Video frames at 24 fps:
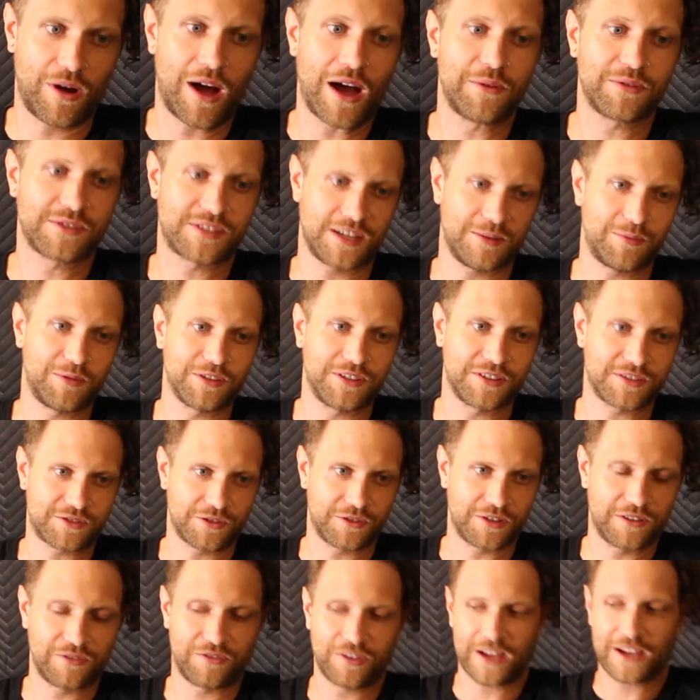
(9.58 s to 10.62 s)
So I was able to
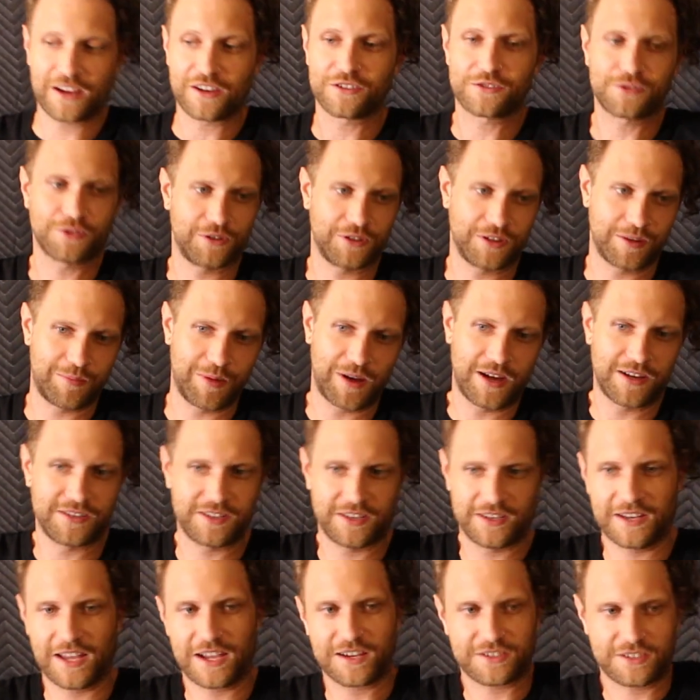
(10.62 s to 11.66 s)
sort of like control the
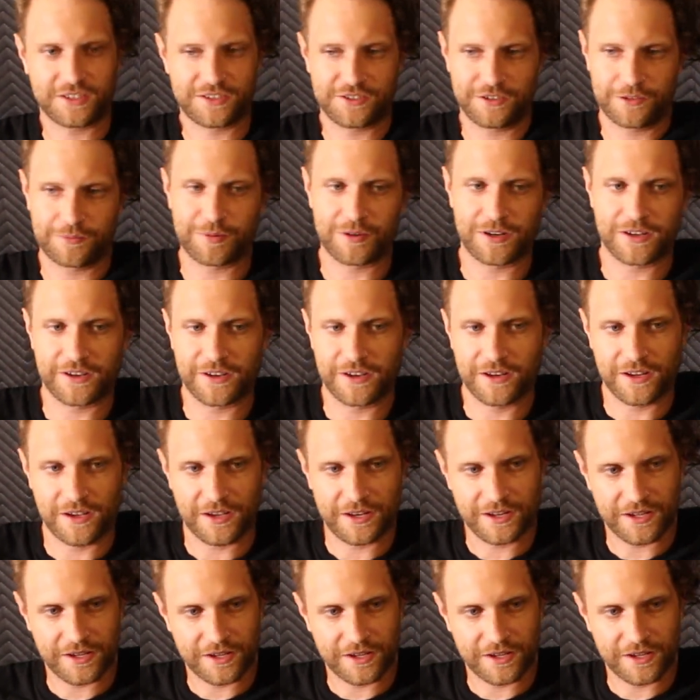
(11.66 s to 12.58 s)
budget and actually do pretty good on